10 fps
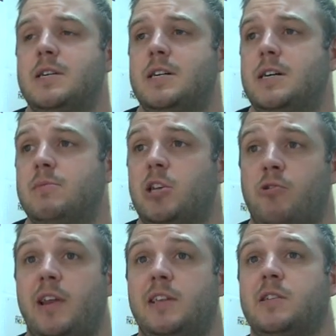It's a
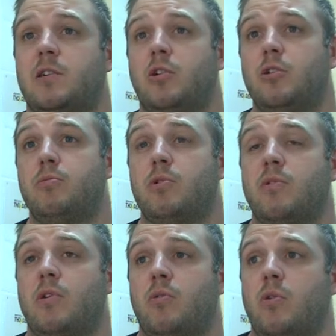credit to the club
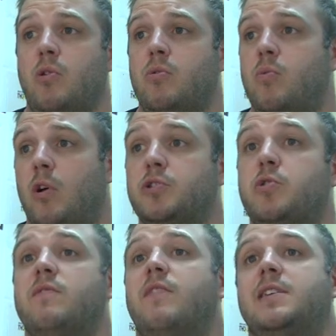who want
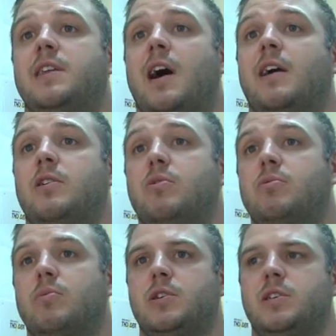to invest in our
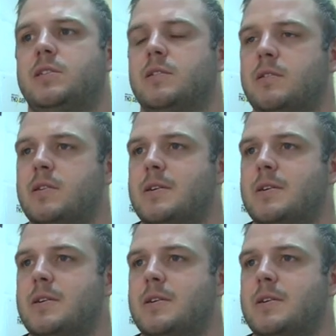youth, which isn't